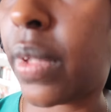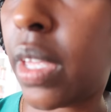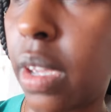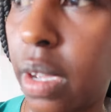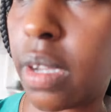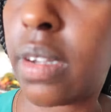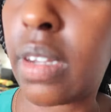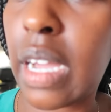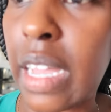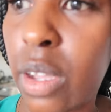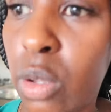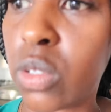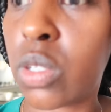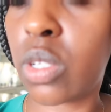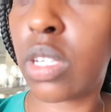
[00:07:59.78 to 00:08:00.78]
yeah, I
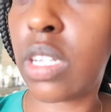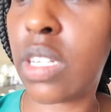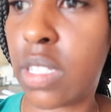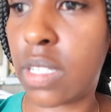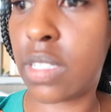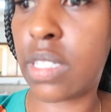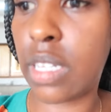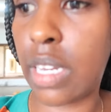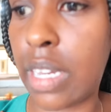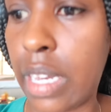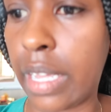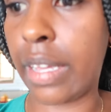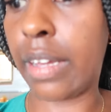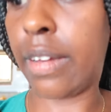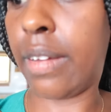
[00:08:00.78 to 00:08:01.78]
also need to send
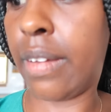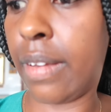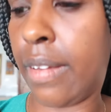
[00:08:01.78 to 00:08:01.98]
like